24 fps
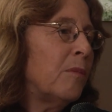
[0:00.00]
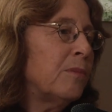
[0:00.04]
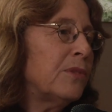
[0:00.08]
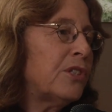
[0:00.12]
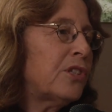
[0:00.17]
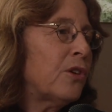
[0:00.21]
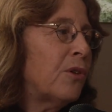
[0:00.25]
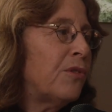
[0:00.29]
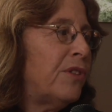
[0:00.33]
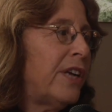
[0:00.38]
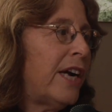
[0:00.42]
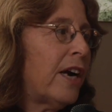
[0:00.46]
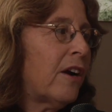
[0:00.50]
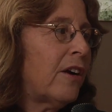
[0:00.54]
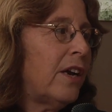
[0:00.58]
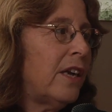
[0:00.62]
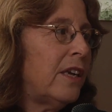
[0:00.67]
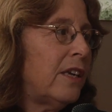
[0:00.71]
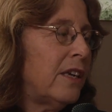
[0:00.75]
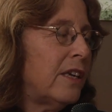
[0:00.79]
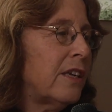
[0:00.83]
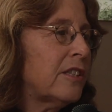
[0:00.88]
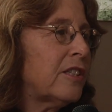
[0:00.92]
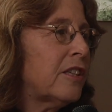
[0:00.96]
So there
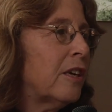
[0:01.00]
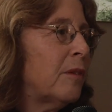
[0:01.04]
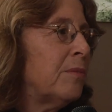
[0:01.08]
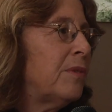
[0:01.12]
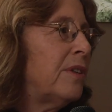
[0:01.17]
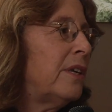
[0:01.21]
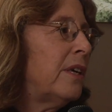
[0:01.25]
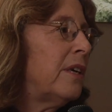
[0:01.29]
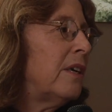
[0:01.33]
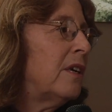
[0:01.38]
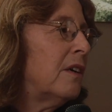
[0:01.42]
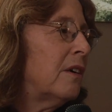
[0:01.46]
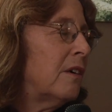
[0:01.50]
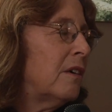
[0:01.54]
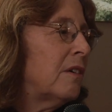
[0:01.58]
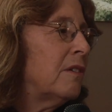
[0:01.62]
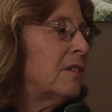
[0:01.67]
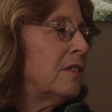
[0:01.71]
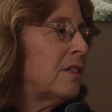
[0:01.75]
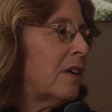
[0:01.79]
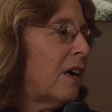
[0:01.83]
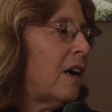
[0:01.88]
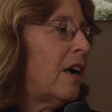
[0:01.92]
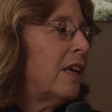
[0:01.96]
he is, and I'm thinking, oh,
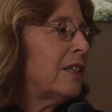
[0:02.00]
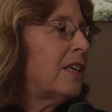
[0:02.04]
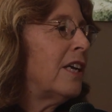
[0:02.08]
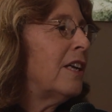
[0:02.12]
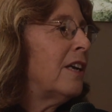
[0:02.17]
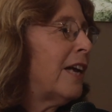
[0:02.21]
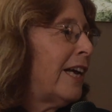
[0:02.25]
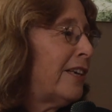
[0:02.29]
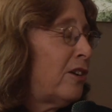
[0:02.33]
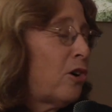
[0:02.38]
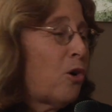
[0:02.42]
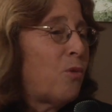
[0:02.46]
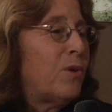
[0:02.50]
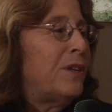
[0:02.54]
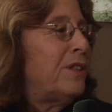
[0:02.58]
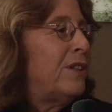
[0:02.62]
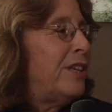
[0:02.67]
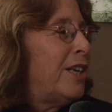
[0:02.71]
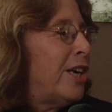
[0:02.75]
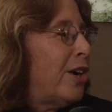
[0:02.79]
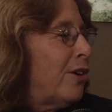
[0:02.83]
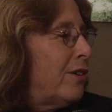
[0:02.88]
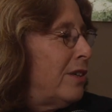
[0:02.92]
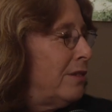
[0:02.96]
God, can I go in
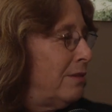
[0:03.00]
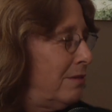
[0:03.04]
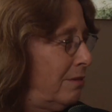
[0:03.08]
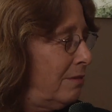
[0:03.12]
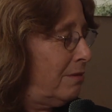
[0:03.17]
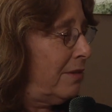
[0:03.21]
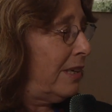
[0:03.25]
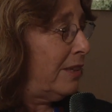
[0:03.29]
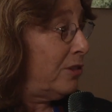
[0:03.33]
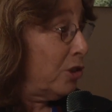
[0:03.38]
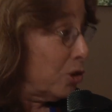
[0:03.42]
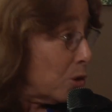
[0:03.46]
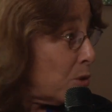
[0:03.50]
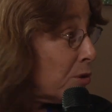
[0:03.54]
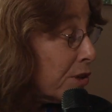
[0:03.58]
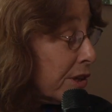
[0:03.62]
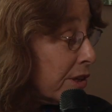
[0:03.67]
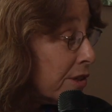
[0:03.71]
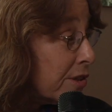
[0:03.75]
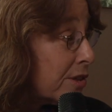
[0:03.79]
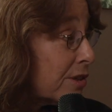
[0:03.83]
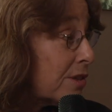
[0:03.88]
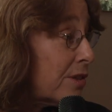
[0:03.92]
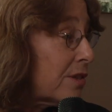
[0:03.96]
there and do
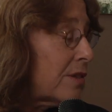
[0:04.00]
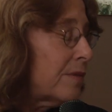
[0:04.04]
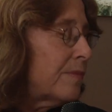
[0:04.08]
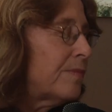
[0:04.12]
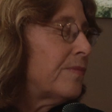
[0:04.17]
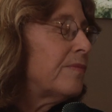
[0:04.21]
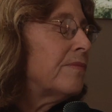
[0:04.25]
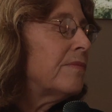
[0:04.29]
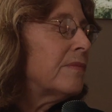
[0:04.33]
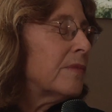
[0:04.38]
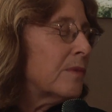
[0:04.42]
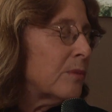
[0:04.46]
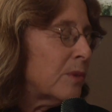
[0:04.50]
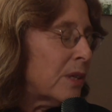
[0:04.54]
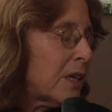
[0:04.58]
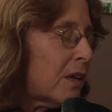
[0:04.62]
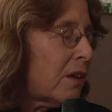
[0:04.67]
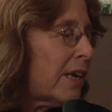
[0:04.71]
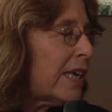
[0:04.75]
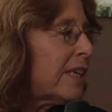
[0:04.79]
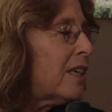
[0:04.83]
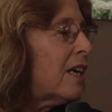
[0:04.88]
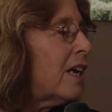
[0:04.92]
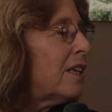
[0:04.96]
this?
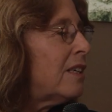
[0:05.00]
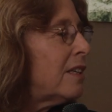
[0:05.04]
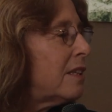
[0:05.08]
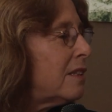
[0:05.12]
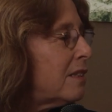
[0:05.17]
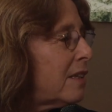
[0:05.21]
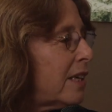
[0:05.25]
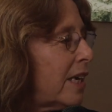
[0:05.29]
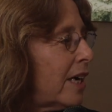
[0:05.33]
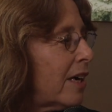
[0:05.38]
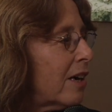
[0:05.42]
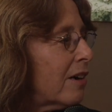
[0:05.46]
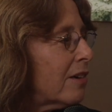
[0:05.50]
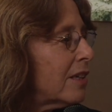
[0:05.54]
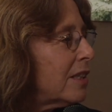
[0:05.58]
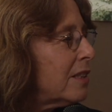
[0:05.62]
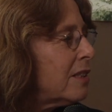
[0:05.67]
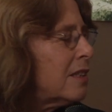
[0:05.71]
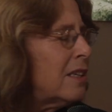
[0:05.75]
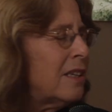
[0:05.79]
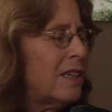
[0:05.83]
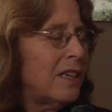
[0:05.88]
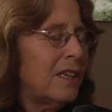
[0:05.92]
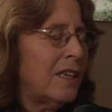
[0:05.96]
Well, I got in there,
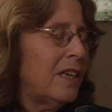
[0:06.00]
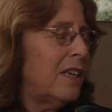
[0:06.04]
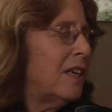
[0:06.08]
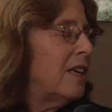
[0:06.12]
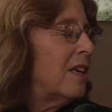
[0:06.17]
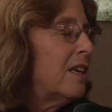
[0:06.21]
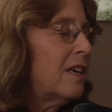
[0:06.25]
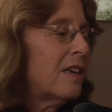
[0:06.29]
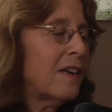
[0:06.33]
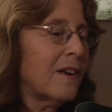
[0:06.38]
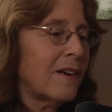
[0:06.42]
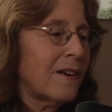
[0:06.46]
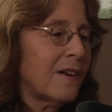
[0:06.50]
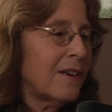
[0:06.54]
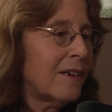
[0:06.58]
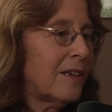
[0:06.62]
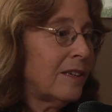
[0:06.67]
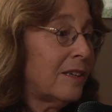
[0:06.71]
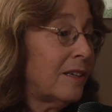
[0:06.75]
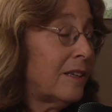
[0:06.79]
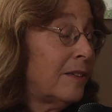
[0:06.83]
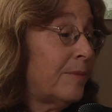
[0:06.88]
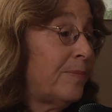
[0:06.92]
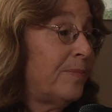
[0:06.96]
and
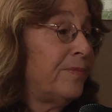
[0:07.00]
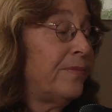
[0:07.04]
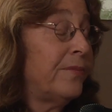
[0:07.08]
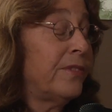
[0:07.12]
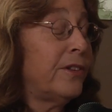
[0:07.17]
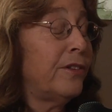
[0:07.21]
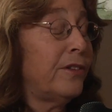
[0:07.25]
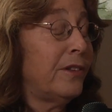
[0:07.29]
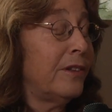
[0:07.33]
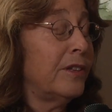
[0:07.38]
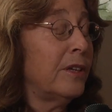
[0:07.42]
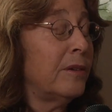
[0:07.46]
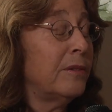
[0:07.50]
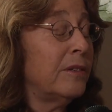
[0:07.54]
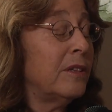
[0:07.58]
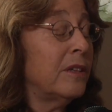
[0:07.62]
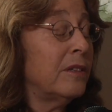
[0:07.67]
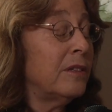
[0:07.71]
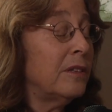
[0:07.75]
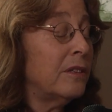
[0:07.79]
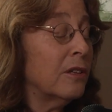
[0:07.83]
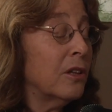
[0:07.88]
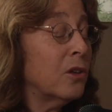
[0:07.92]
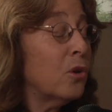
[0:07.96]

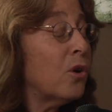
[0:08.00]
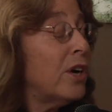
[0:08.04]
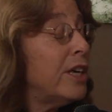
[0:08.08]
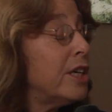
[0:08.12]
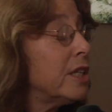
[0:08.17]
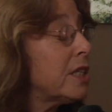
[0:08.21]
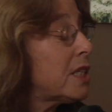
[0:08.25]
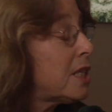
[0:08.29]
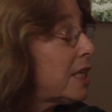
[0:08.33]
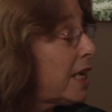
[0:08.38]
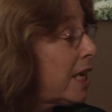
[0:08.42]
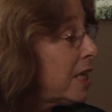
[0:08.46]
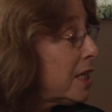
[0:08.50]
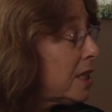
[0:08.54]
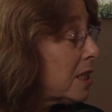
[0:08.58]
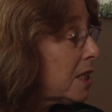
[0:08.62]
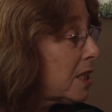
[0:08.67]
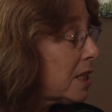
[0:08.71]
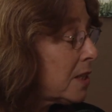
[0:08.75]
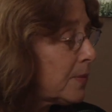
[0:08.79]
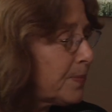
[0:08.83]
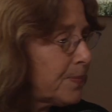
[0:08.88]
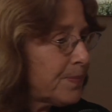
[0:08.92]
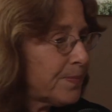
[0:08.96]
the lawyer
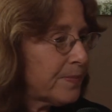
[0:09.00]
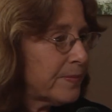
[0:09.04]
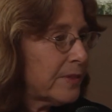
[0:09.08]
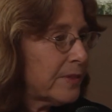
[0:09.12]
says,